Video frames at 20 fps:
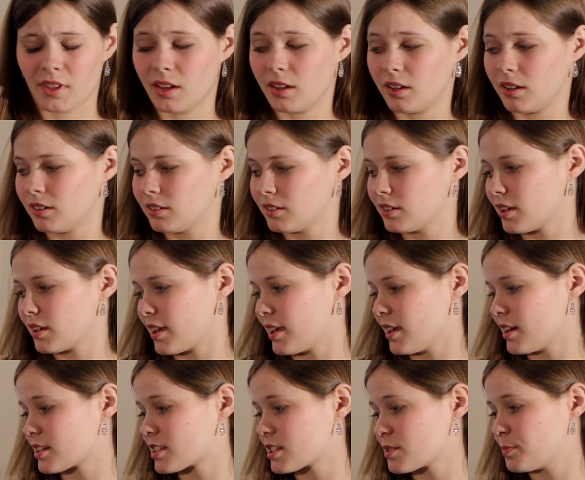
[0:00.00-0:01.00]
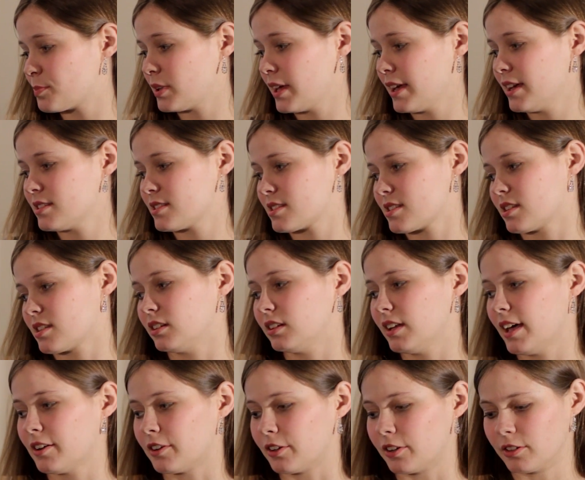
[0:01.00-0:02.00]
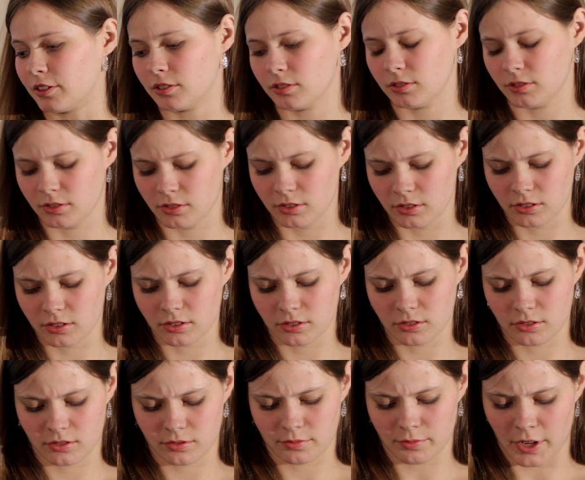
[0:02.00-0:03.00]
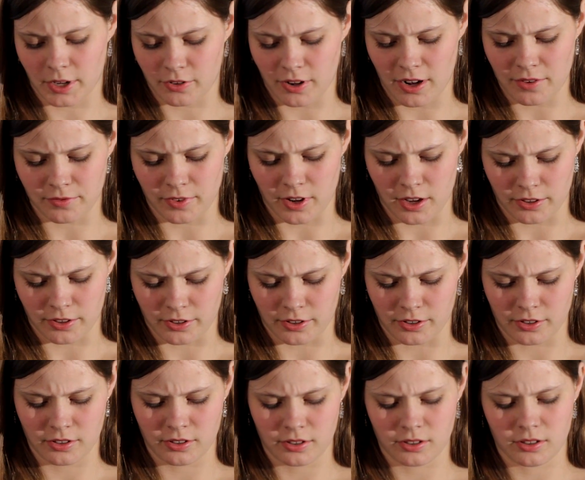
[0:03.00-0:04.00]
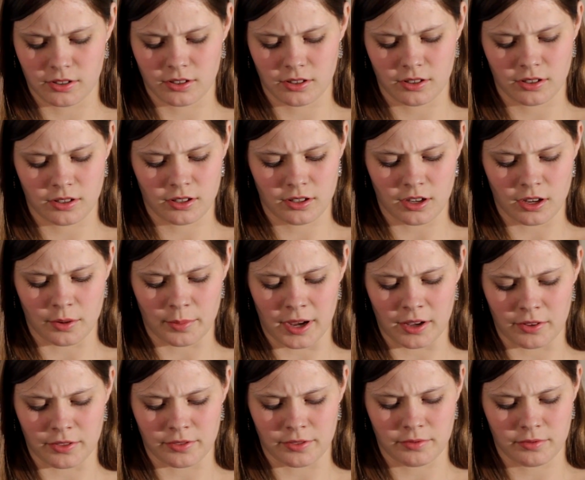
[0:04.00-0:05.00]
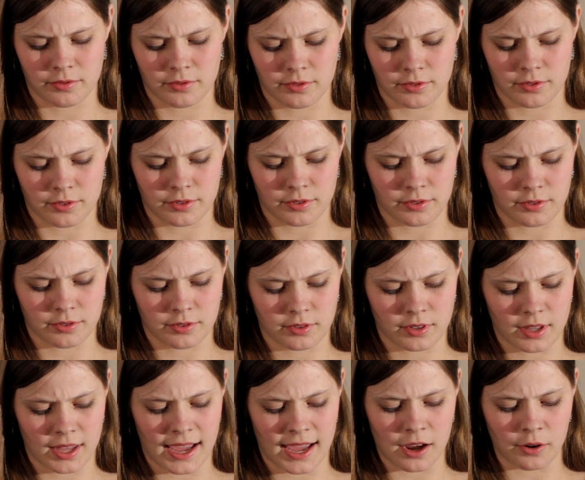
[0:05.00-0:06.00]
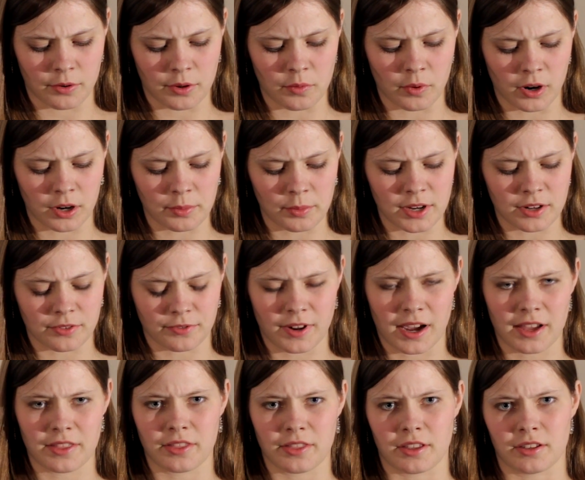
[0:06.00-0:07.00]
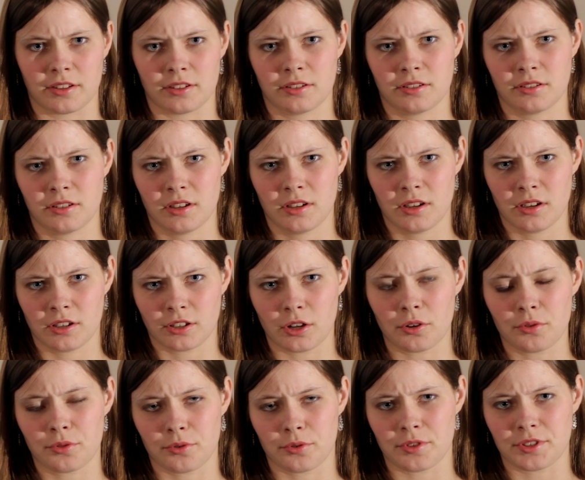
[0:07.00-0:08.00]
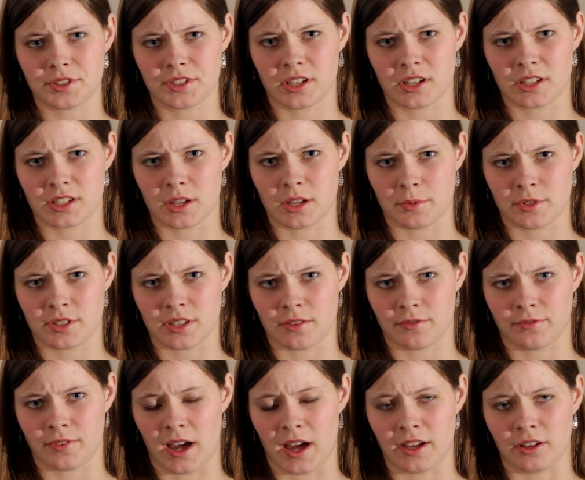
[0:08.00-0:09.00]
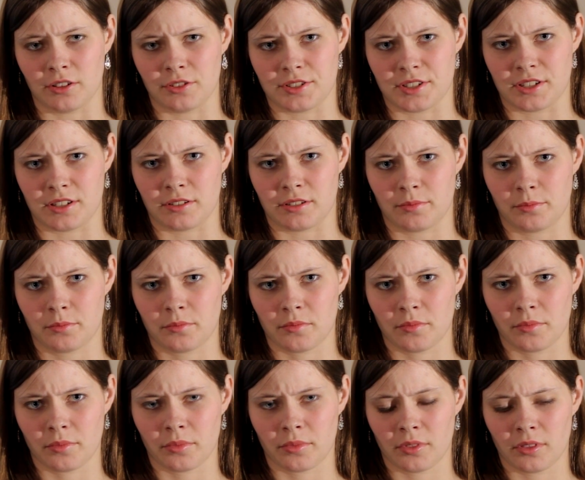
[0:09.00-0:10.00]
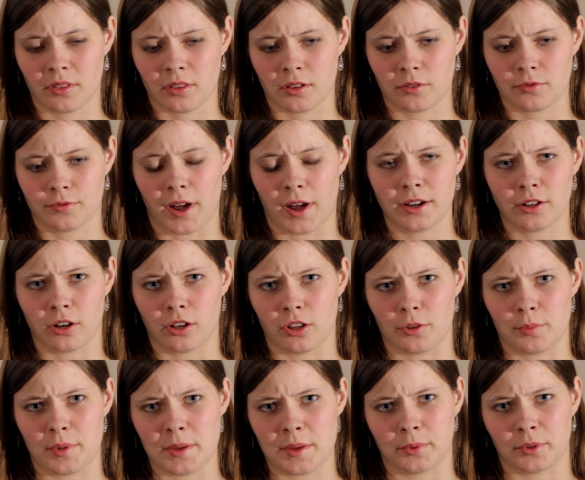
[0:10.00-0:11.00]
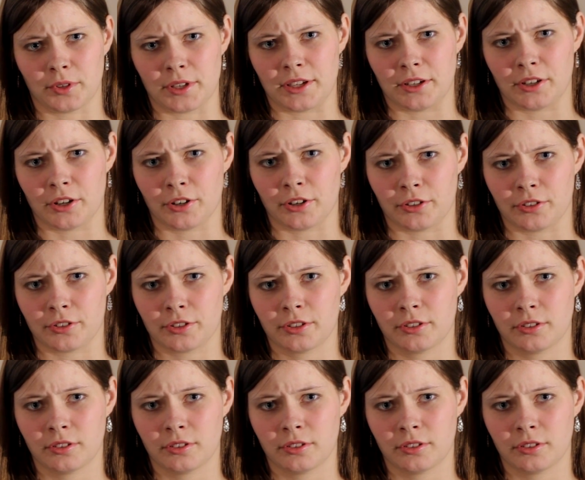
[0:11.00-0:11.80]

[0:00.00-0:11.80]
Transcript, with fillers: Uh, he explains in the letter, my grandfather, about how he wanted me to find the, go through the Son of Somerset files and find all the people he had hurt.